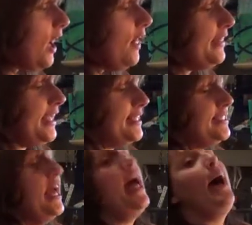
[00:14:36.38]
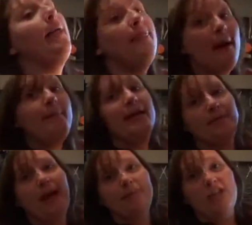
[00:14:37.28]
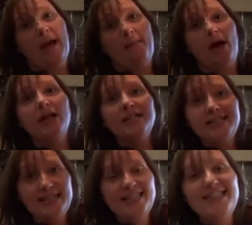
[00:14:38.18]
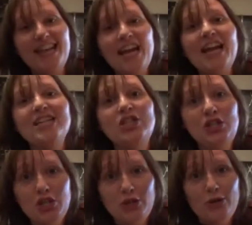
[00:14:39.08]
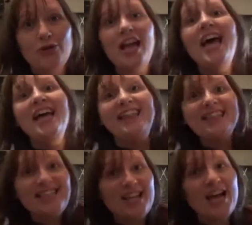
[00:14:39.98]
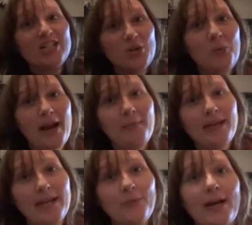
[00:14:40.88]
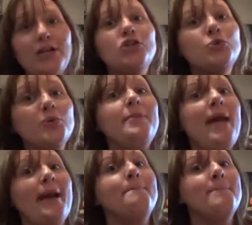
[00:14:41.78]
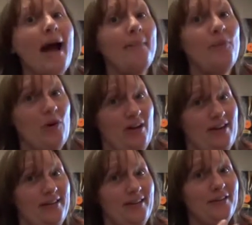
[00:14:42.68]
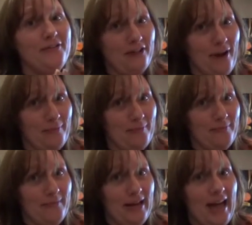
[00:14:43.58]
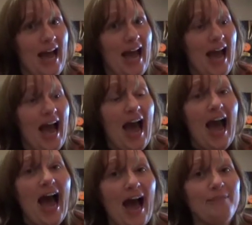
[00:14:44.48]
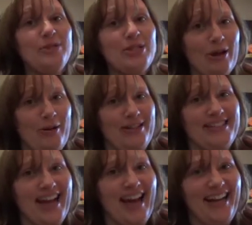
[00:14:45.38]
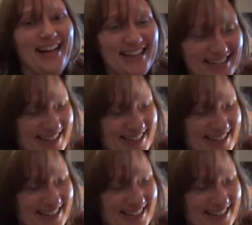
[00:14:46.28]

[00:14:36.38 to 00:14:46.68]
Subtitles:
call this the Big Mama Jamma, because this thing is huge. This is actually what I'm getting ready to remake my book from. I'm so excited.